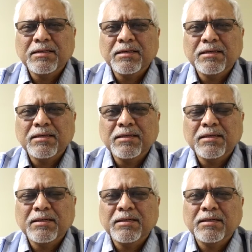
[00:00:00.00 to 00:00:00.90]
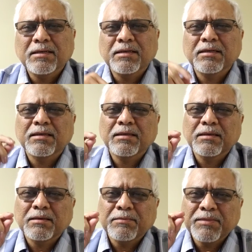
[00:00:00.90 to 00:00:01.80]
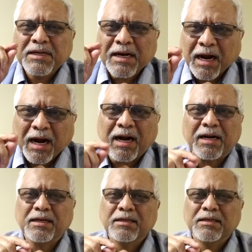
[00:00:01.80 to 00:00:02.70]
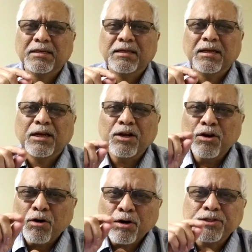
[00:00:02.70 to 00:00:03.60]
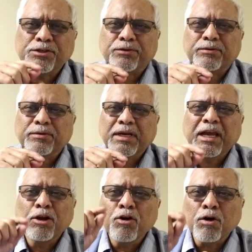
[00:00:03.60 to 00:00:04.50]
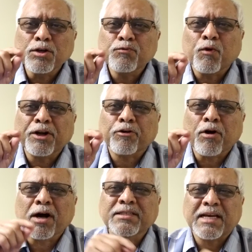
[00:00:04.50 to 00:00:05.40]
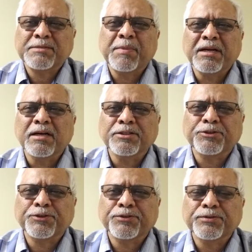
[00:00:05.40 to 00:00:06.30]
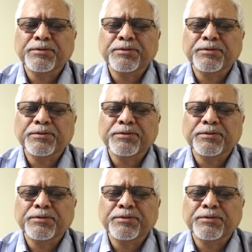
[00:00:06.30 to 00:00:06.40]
But God knows you. He knows what wrongs has been done to you.